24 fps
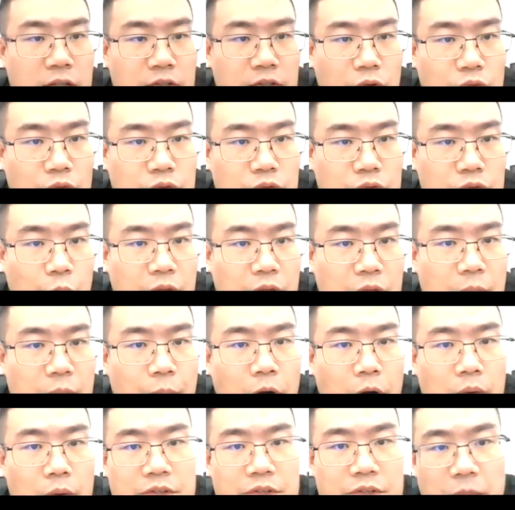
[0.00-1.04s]
So the wind
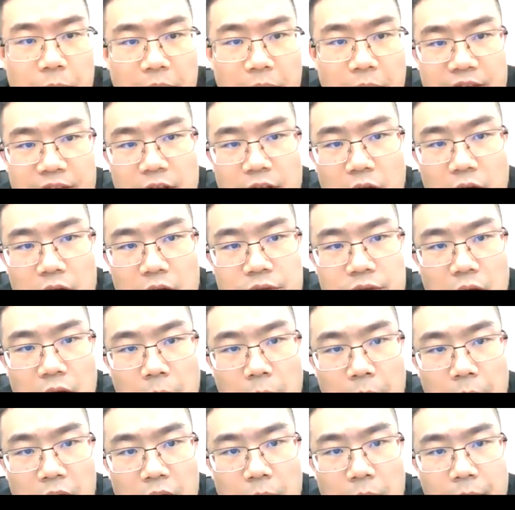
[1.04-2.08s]
power depends on
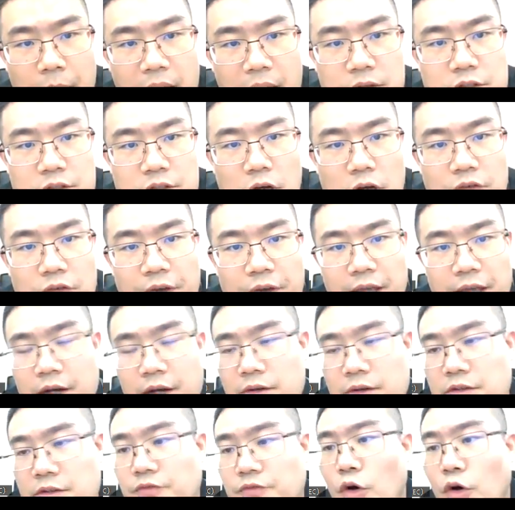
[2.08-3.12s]
the amount of
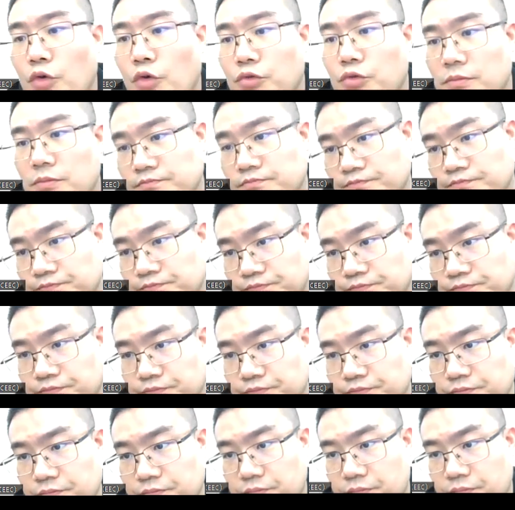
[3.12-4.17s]
air, the volume,
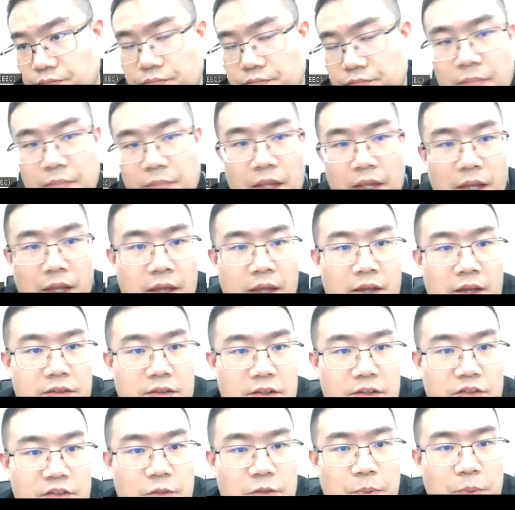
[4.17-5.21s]

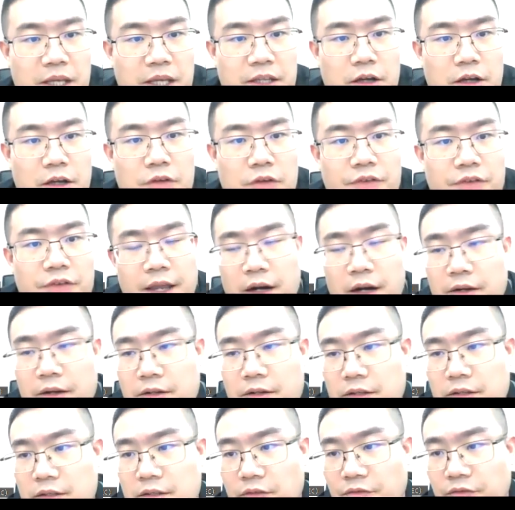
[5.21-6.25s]
the speed of air,
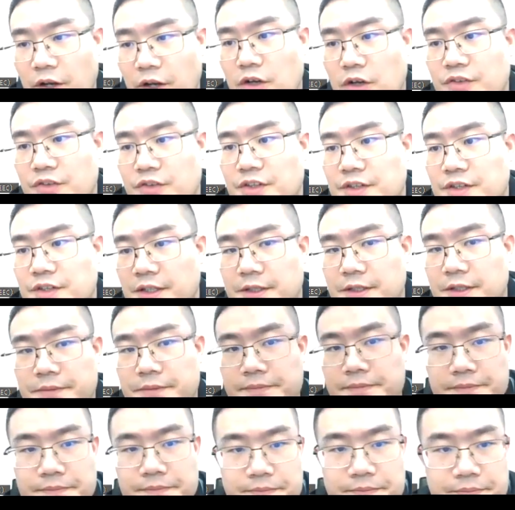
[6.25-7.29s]
the velocity,
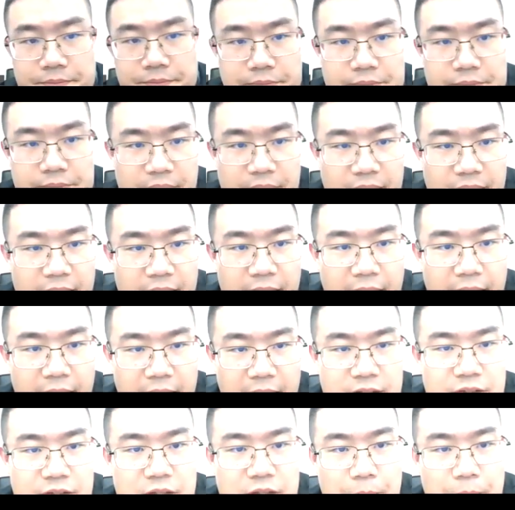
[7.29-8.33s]

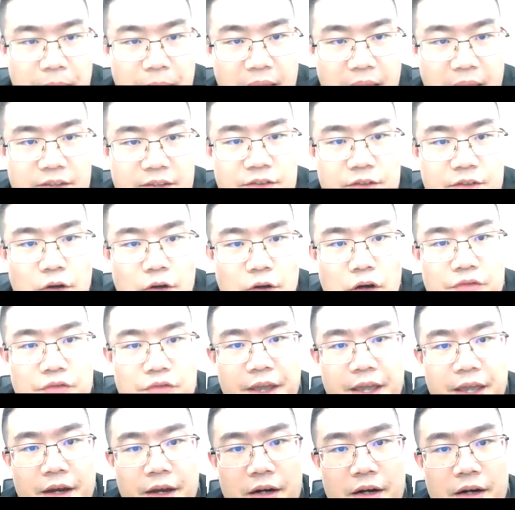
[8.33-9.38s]
and the mass of
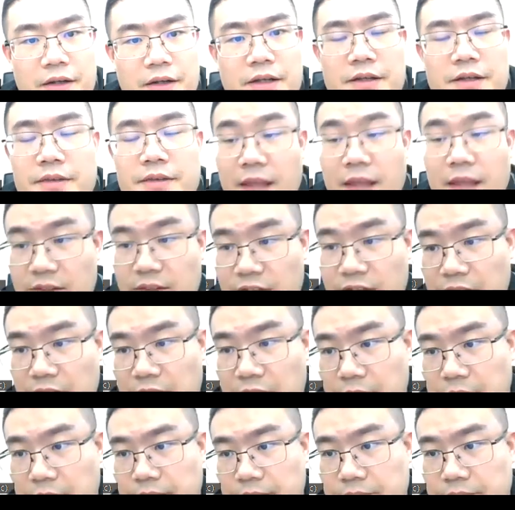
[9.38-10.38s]
air density.